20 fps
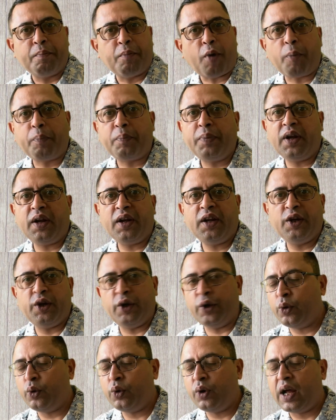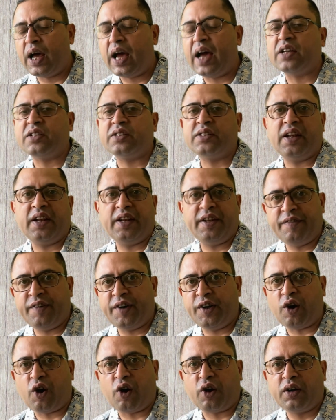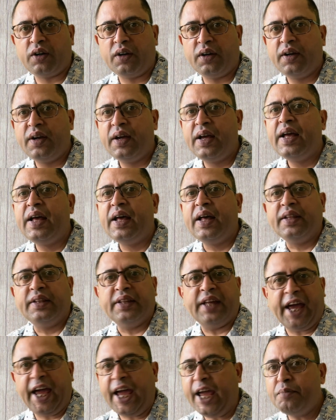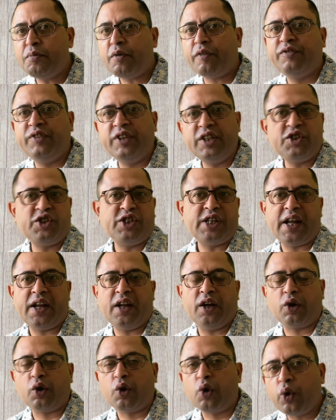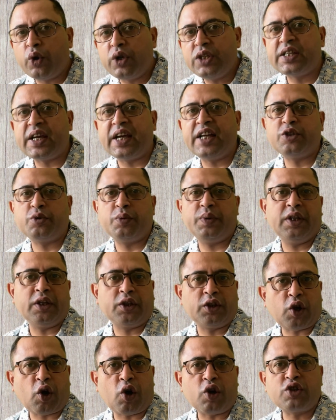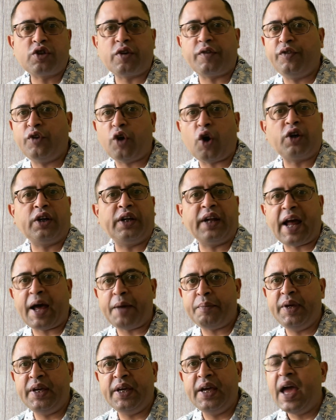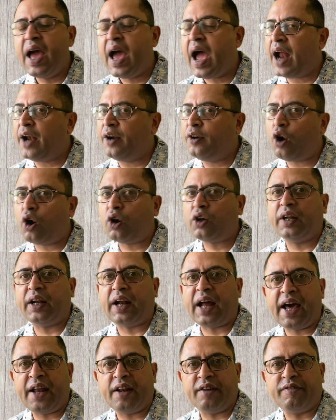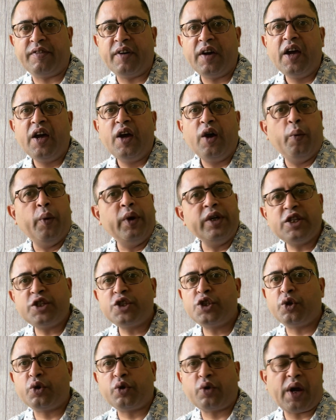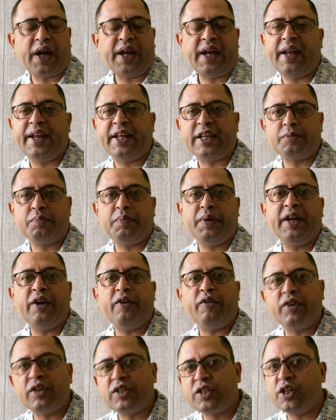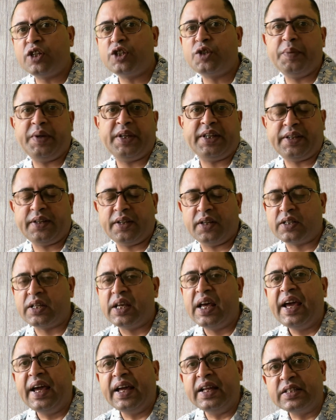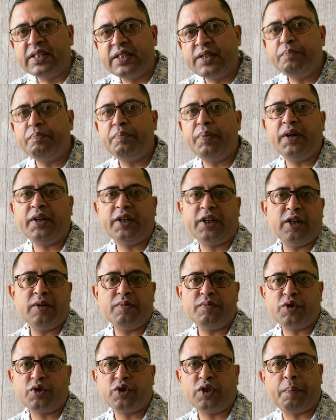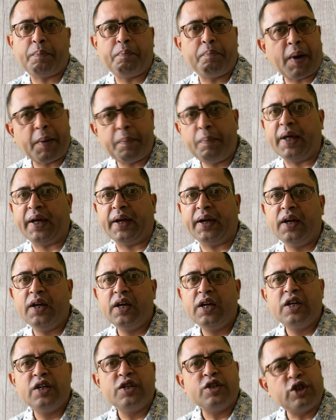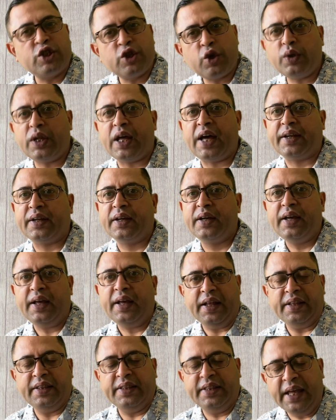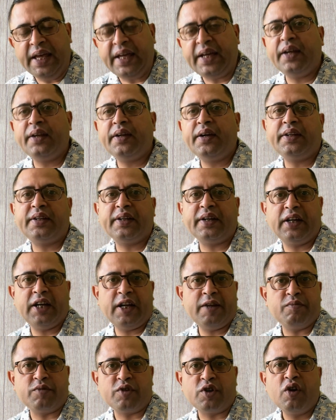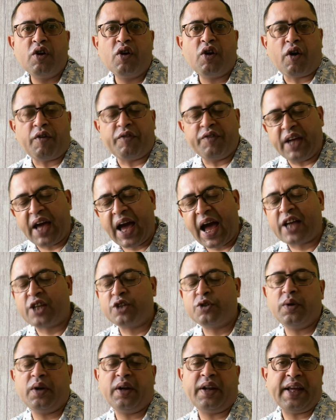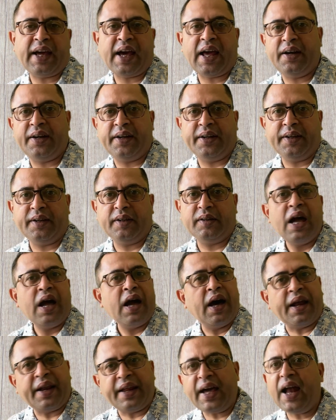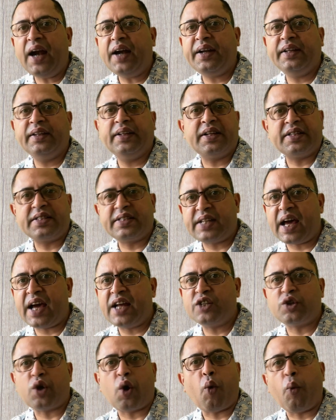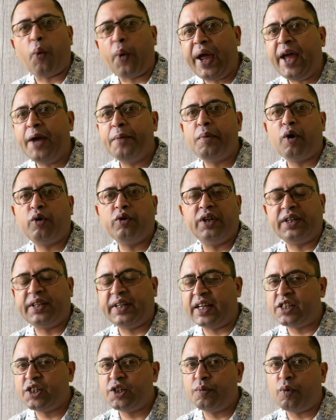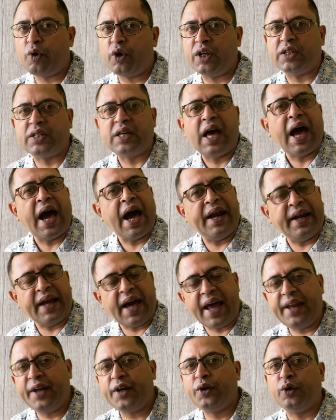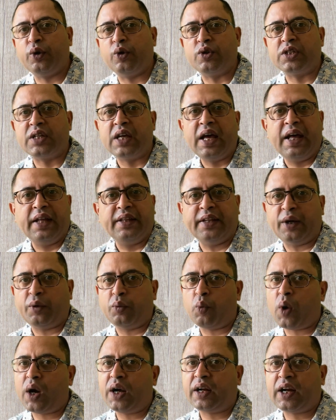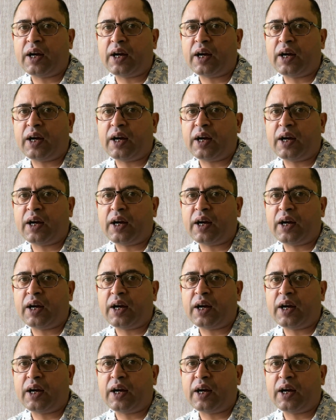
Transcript: popularly known as the liver doc. The aim of this channel coincides with the thoughts of Dr. Abby and Dr. Arif which is to try and explain research materials in simple terms to the public so that they can get a glimpse of the actual reality. A reality that stands way above the testimonies and anecdotes that one